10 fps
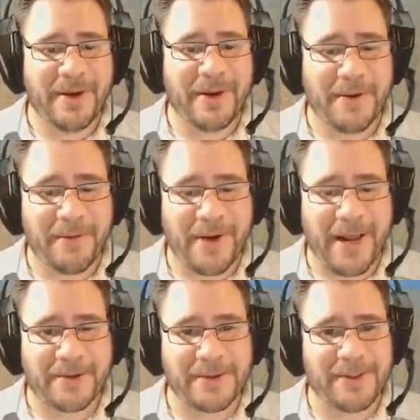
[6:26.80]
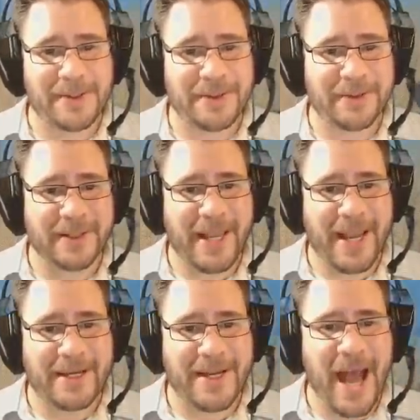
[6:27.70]
around you.
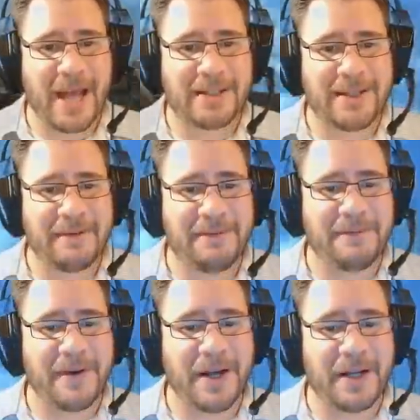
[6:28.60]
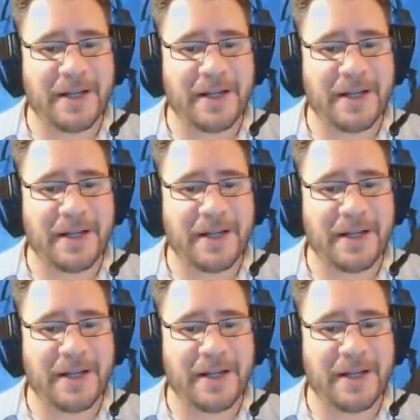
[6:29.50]
Okay? Not fun.